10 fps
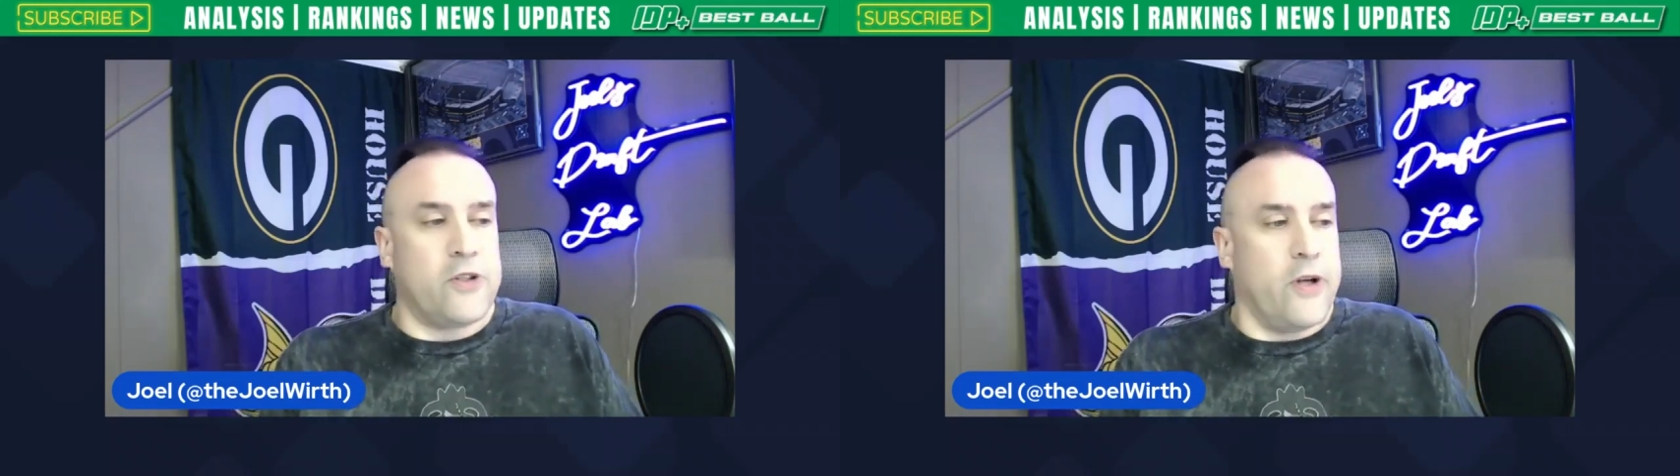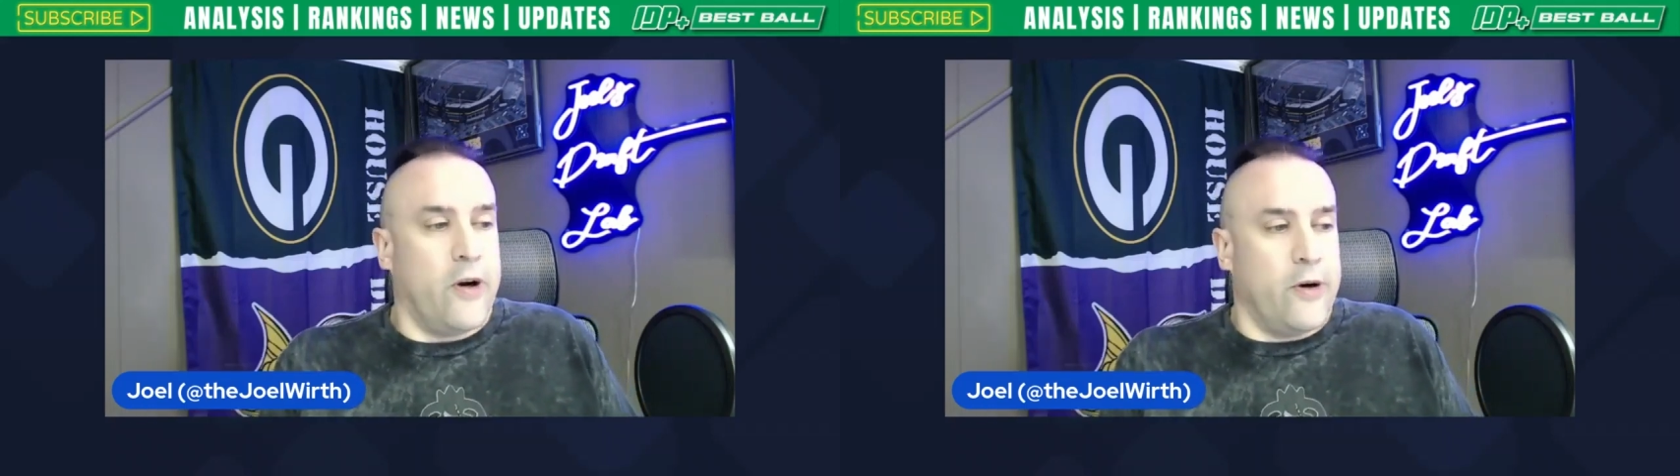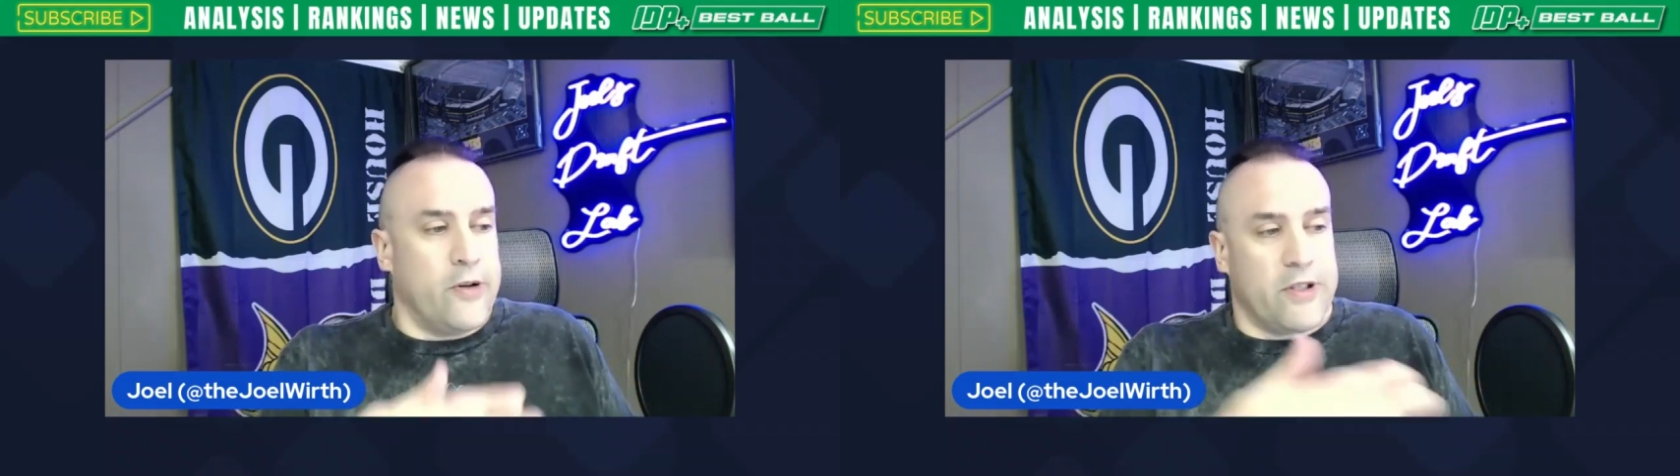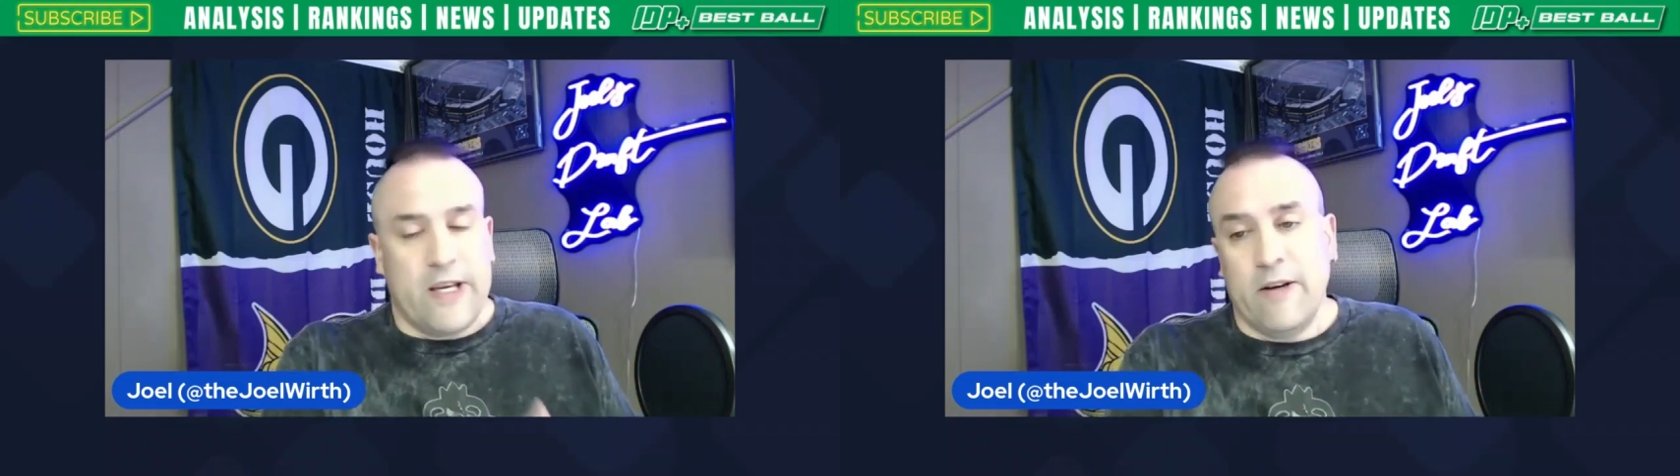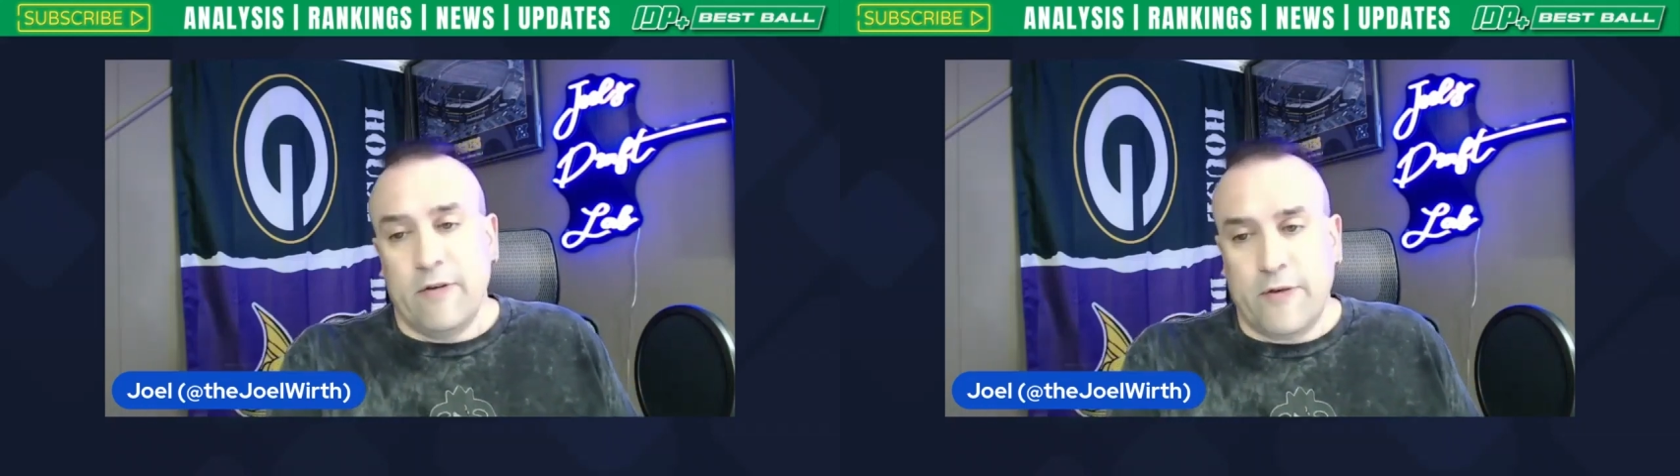starters
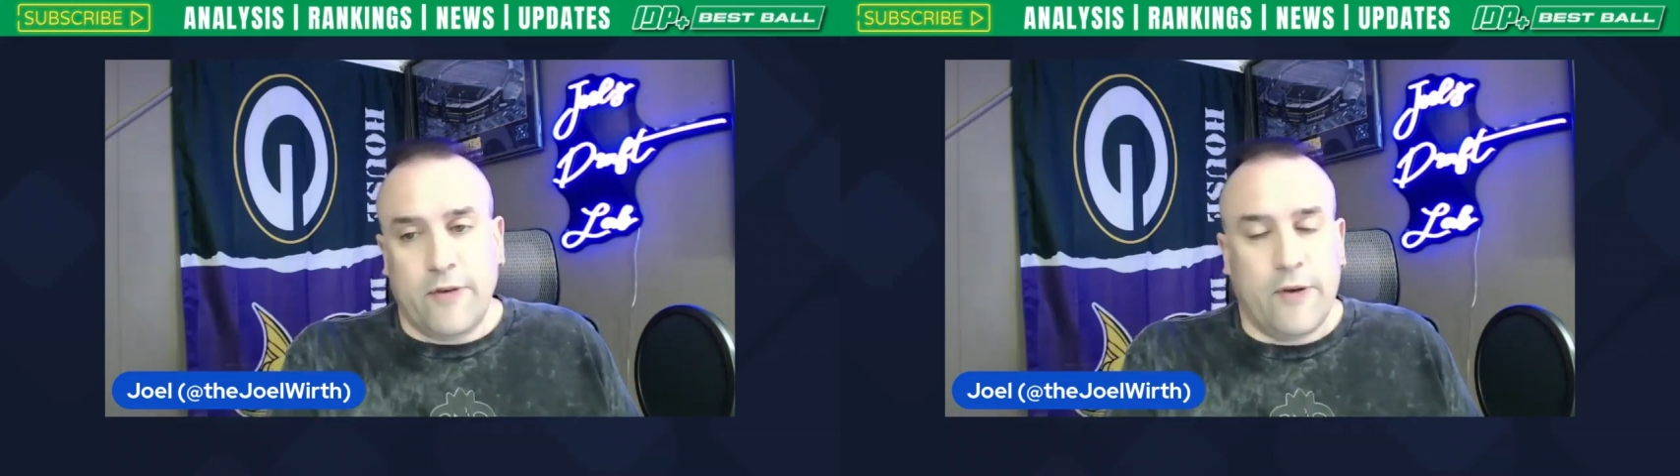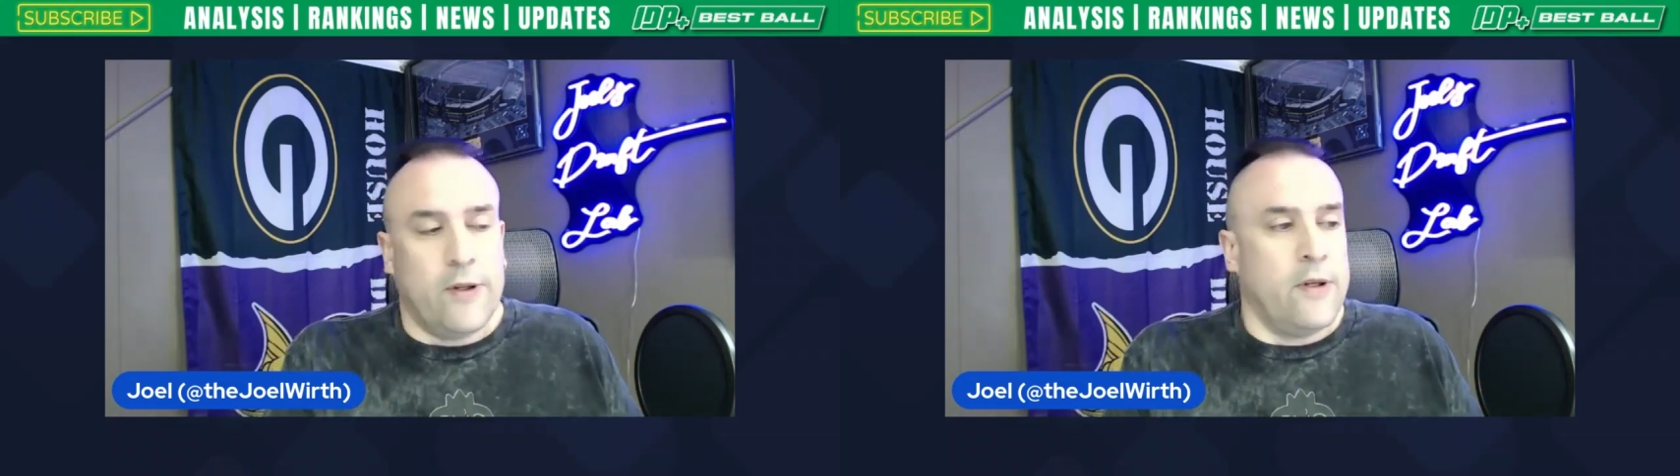if